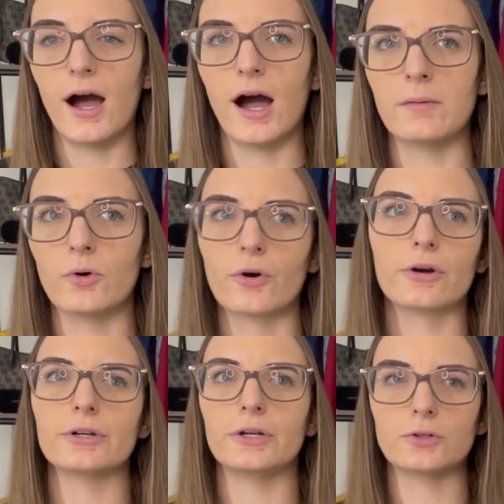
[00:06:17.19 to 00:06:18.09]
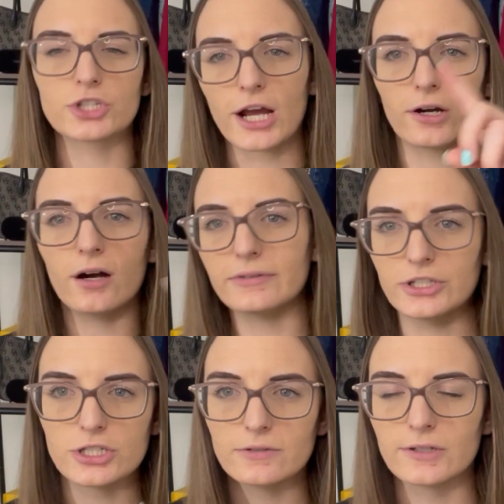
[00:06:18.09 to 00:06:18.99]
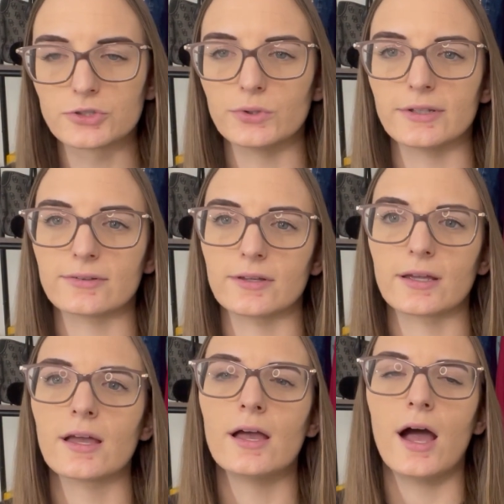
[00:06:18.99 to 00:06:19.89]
or, you know, check off each individual listing.